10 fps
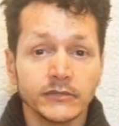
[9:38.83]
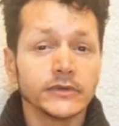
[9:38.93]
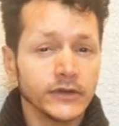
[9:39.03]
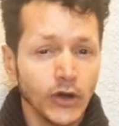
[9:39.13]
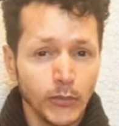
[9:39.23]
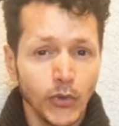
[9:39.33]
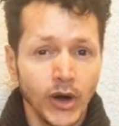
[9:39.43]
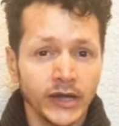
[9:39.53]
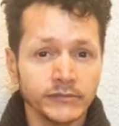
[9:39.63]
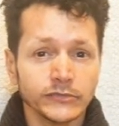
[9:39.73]
tell me
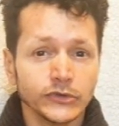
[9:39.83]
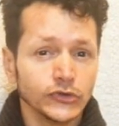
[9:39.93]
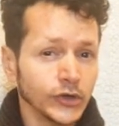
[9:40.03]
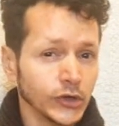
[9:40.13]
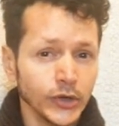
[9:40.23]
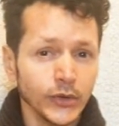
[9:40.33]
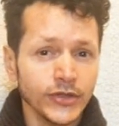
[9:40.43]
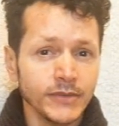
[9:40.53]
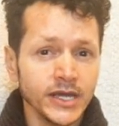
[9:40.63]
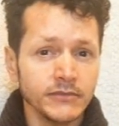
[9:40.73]
why. Do you agree with
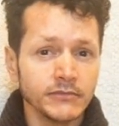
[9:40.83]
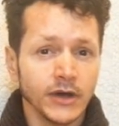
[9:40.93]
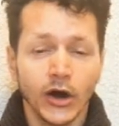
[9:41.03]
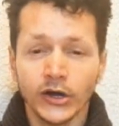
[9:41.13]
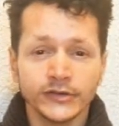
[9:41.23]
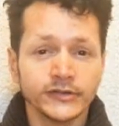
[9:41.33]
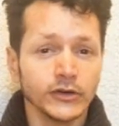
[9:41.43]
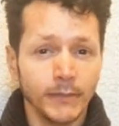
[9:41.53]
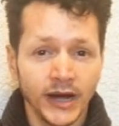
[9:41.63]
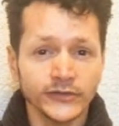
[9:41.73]
me? Are you still
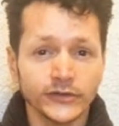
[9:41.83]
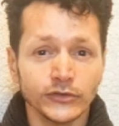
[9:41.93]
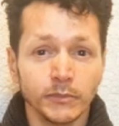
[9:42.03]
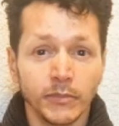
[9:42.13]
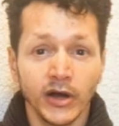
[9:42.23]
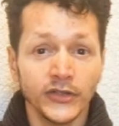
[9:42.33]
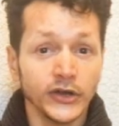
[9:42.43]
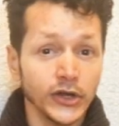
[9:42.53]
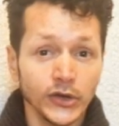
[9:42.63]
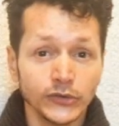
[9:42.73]
puzzled by the
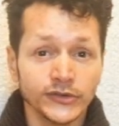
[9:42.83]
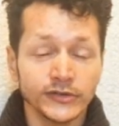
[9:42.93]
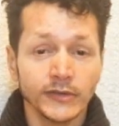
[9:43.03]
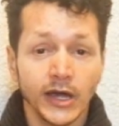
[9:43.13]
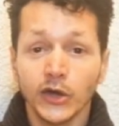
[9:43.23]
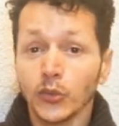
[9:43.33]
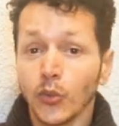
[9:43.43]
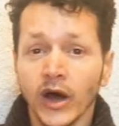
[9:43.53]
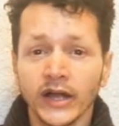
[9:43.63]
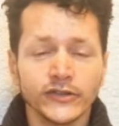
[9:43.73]
notes and
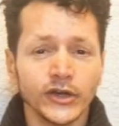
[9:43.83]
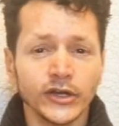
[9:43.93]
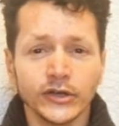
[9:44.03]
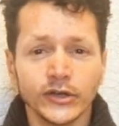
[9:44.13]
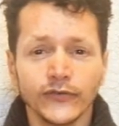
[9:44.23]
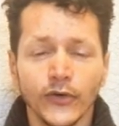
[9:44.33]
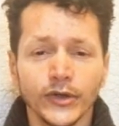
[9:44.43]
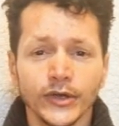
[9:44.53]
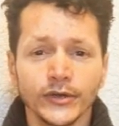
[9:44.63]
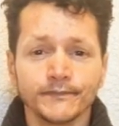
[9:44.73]
why it's not good for
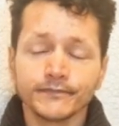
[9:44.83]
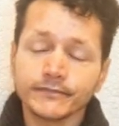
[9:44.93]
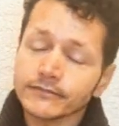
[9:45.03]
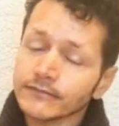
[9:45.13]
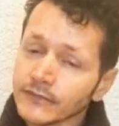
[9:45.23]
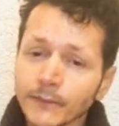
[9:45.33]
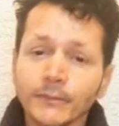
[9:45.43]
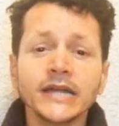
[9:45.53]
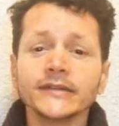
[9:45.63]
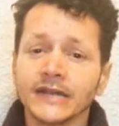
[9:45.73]
you?
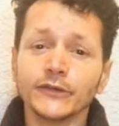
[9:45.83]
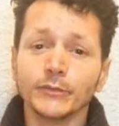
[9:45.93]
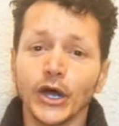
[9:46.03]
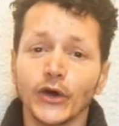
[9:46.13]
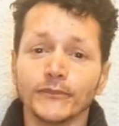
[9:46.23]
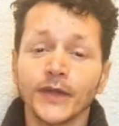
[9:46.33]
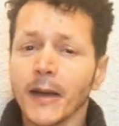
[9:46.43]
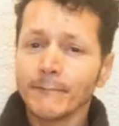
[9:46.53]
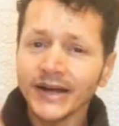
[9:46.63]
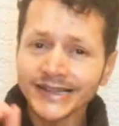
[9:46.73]
Please let me know.
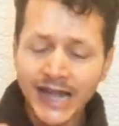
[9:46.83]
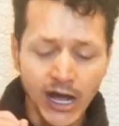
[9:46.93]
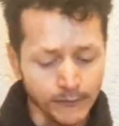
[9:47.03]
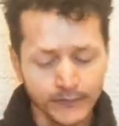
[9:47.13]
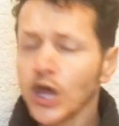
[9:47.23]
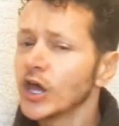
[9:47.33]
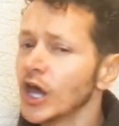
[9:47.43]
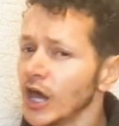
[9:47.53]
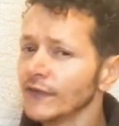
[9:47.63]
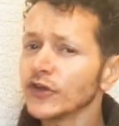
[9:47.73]
But now,
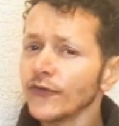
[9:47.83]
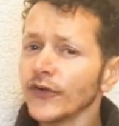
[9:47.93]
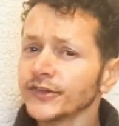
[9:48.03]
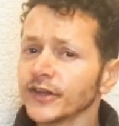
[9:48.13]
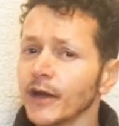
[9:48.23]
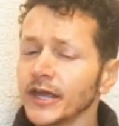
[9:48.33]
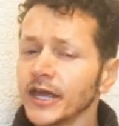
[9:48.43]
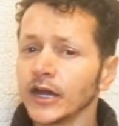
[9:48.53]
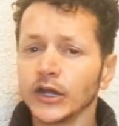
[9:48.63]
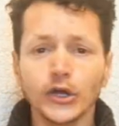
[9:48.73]
if it's your first time
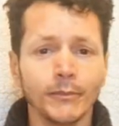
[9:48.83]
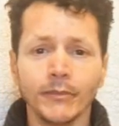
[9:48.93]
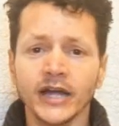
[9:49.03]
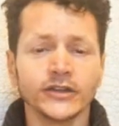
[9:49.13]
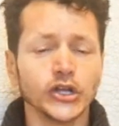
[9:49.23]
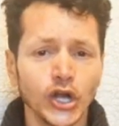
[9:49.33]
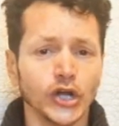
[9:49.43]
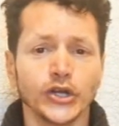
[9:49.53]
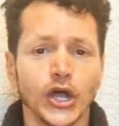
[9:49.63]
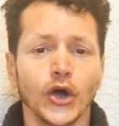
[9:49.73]
here, you might not
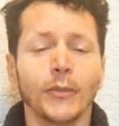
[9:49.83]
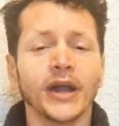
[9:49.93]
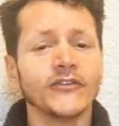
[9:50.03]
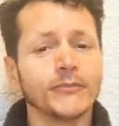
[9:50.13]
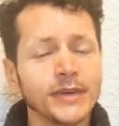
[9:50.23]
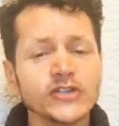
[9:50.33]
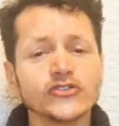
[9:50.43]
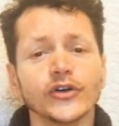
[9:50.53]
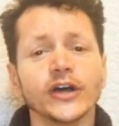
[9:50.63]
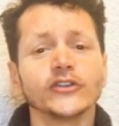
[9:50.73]
know, but I've been
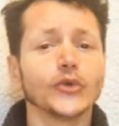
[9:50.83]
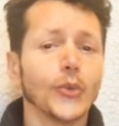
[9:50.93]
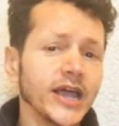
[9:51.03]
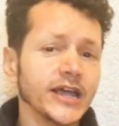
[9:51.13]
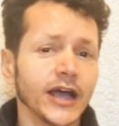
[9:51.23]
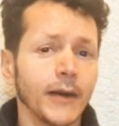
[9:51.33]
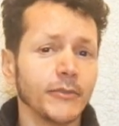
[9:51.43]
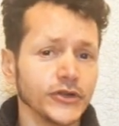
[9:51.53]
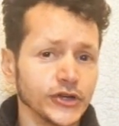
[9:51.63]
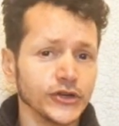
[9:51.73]
trying to wake up
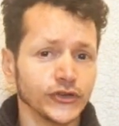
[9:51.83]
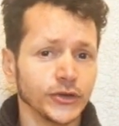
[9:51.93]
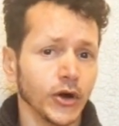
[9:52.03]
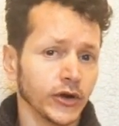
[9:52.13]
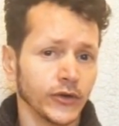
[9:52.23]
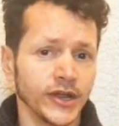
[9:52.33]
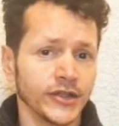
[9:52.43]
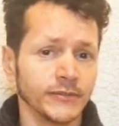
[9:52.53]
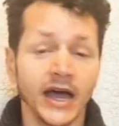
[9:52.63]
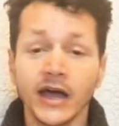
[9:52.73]
the YouTube
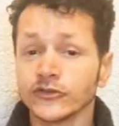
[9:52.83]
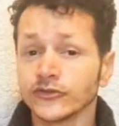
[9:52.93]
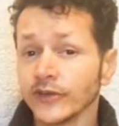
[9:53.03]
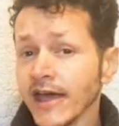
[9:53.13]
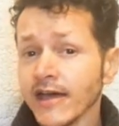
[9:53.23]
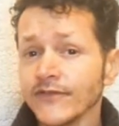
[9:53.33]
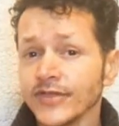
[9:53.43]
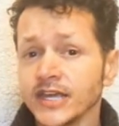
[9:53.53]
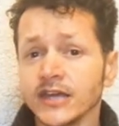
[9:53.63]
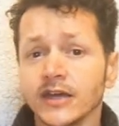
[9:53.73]
algorithm and have
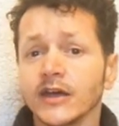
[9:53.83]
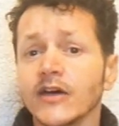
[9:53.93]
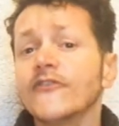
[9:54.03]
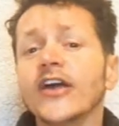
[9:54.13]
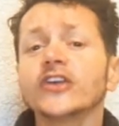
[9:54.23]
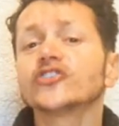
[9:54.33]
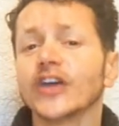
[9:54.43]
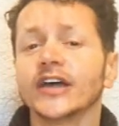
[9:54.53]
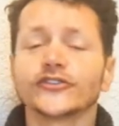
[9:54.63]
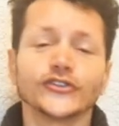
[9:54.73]
the fair
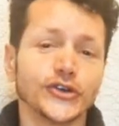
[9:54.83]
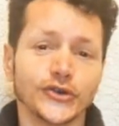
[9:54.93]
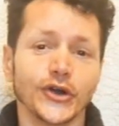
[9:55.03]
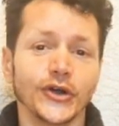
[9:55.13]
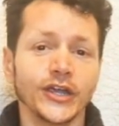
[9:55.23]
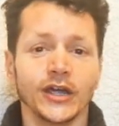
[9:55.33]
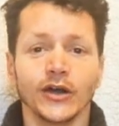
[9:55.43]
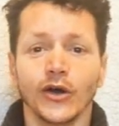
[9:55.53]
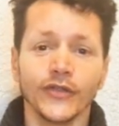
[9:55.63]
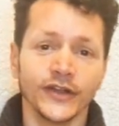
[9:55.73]
chance to grow here
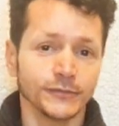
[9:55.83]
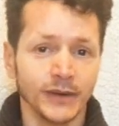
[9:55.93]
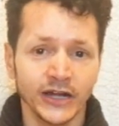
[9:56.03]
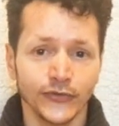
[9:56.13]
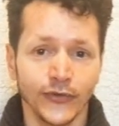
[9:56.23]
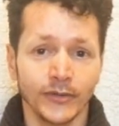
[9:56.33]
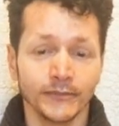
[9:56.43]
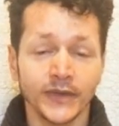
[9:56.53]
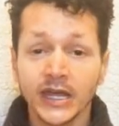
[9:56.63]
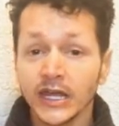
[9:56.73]
on this platform.
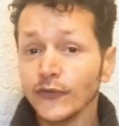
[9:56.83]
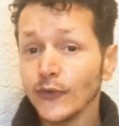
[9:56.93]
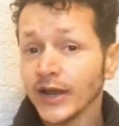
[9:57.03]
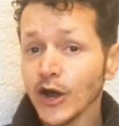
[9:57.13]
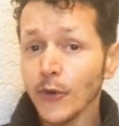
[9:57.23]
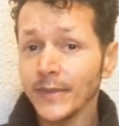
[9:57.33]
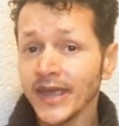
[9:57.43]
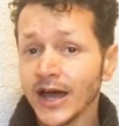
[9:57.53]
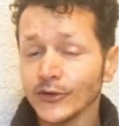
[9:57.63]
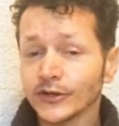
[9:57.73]
If you want to help me
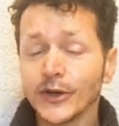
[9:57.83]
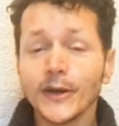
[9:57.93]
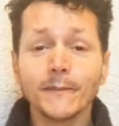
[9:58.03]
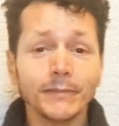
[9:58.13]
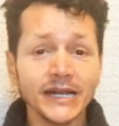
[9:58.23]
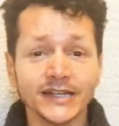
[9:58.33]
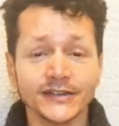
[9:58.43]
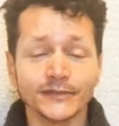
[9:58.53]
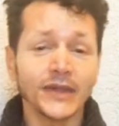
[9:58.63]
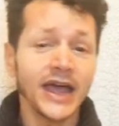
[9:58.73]
out, please
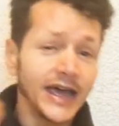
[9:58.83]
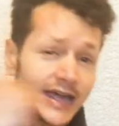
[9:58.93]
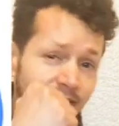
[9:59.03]
hit